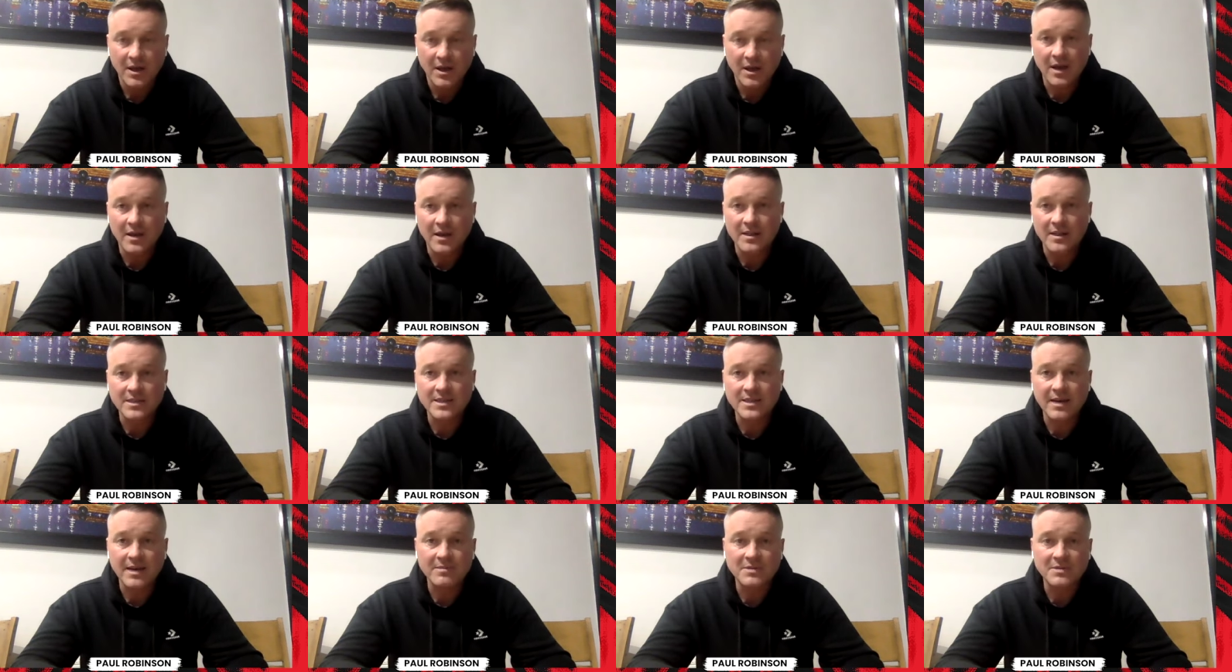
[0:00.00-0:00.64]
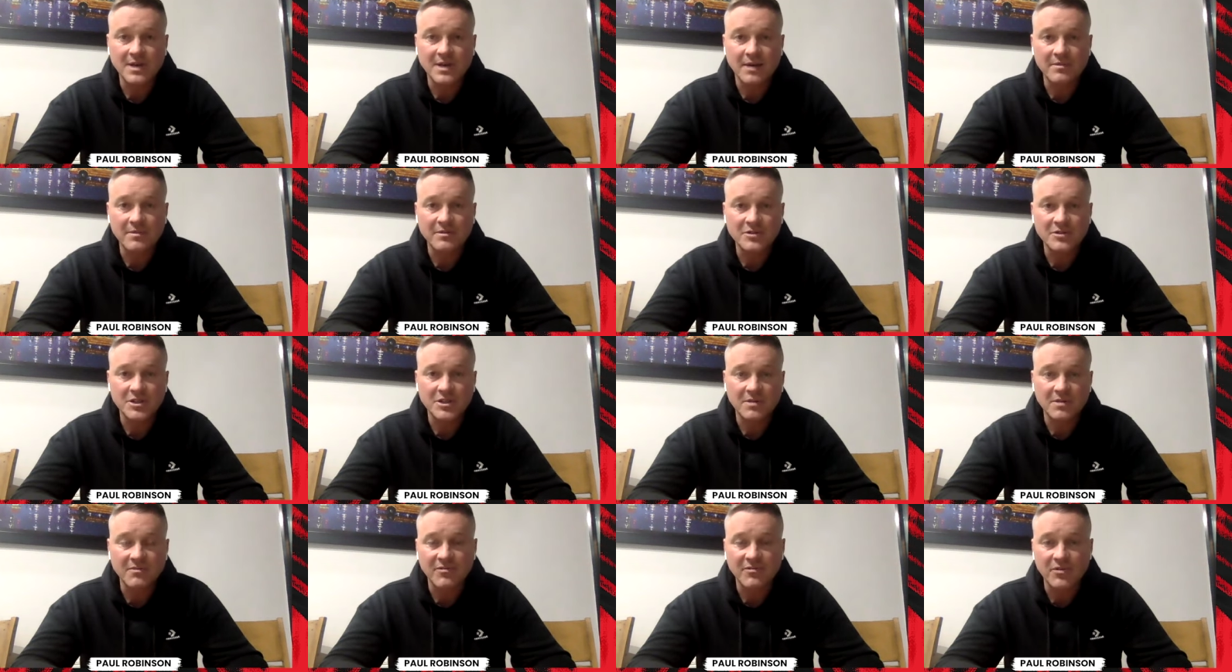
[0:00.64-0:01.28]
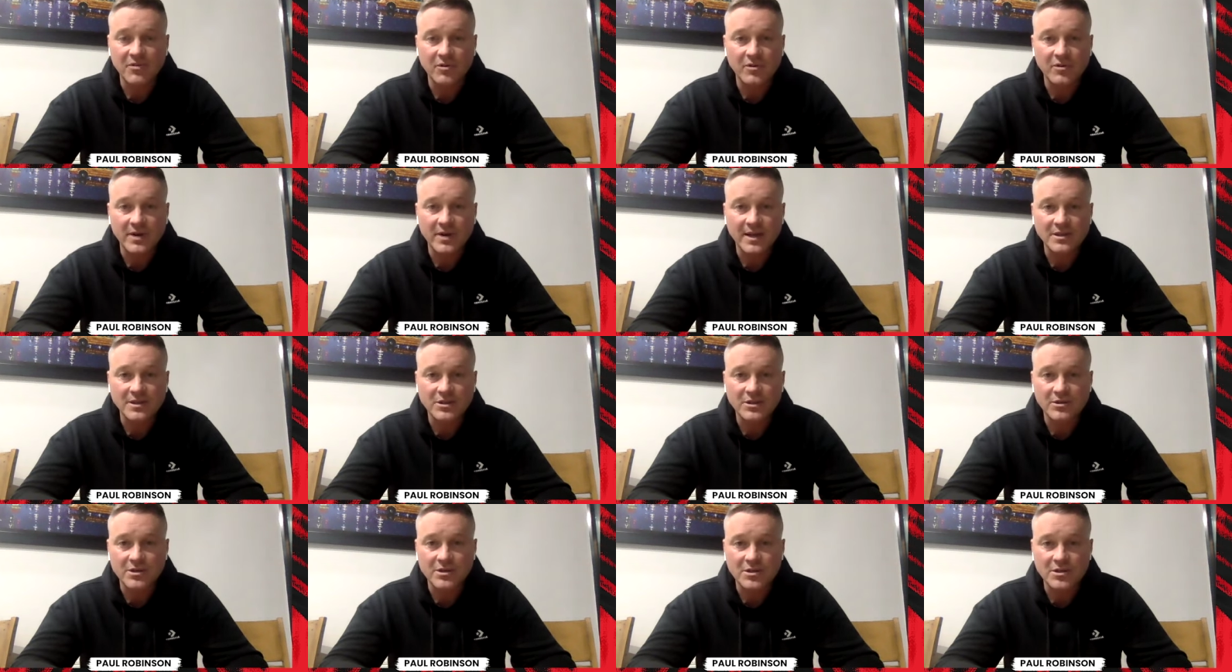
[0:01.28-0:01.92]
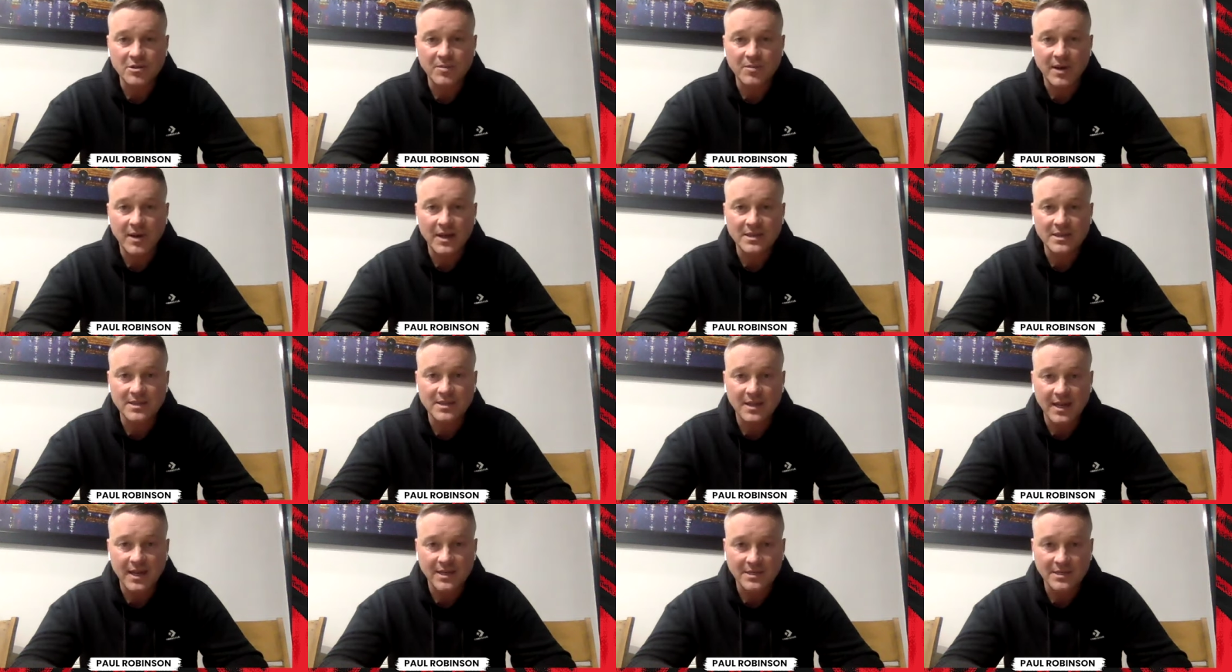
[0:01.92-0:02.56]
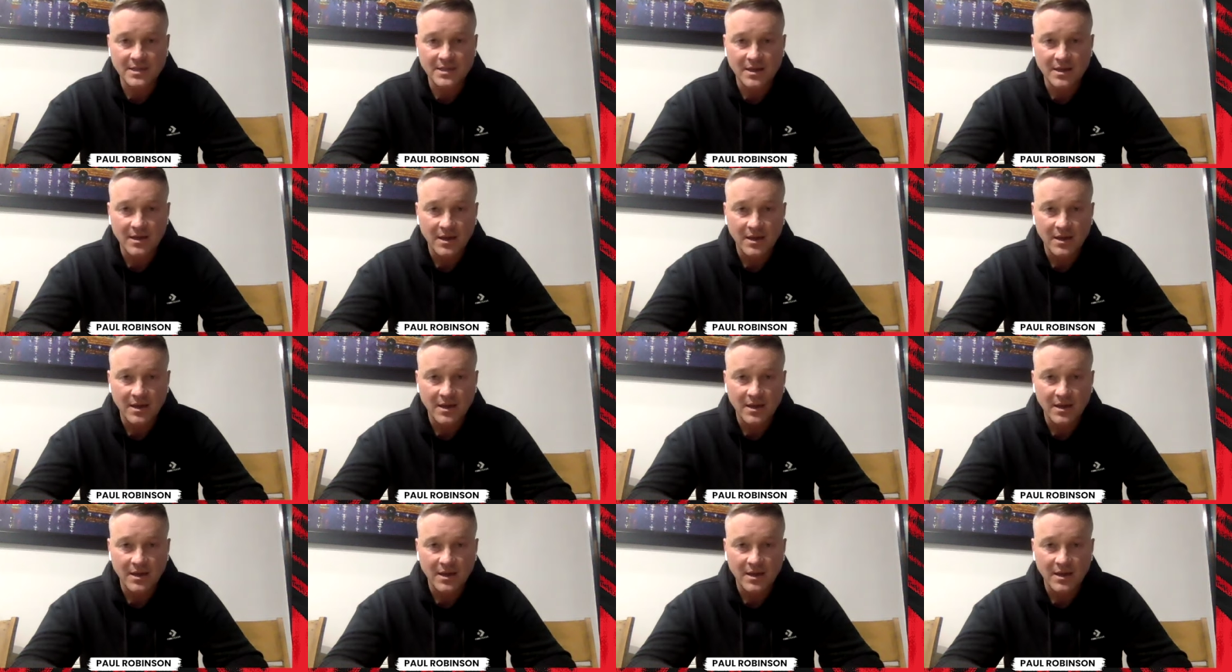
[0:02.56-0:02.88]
And at the same time, they've shipped 4 against Crystal Palace and Leicester.